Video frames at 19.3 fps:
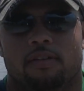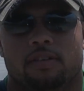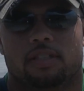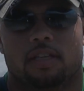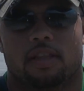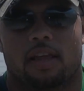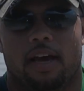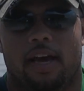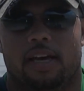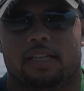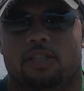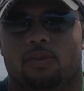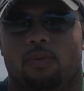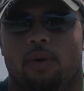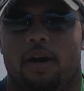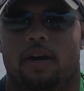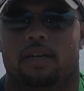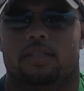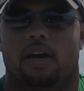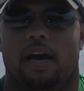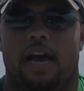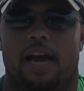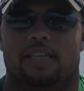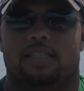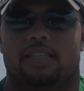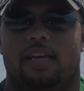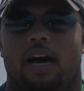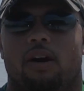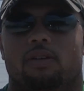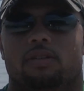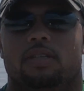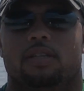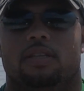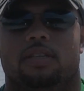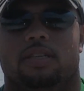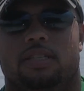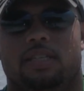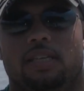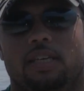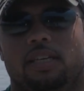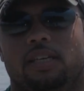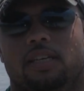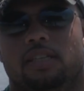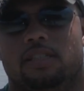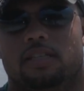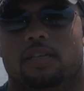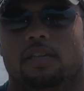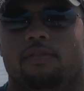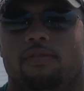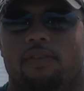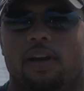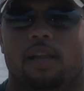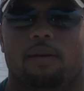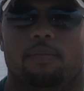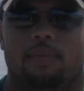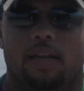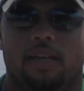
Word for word: to the estuaries or actually out to the sea to develop.